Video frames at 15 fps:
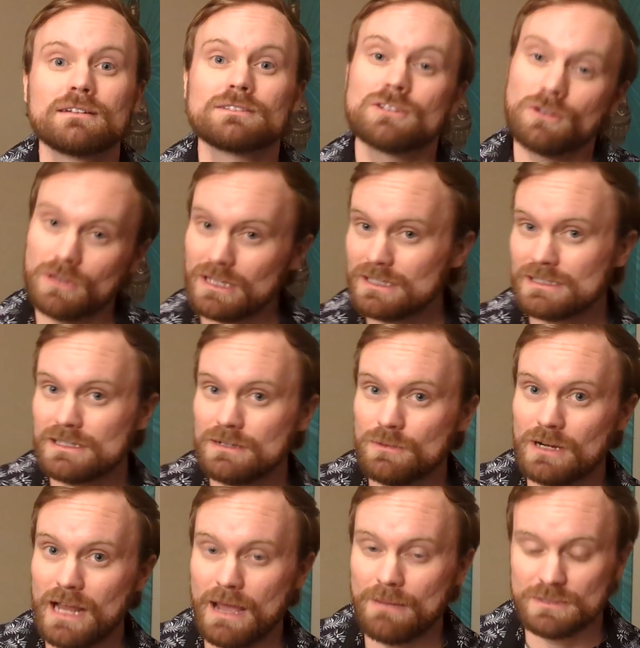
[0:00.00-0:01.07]
So let's see
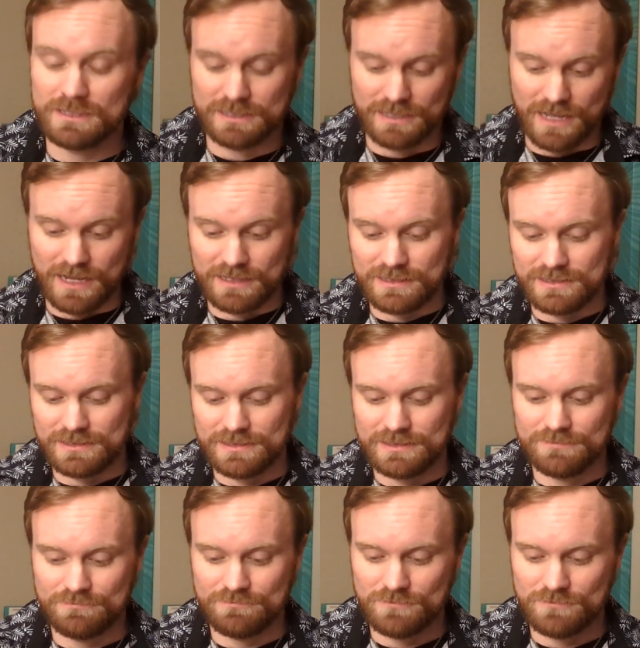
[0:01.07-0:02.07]
what happens next.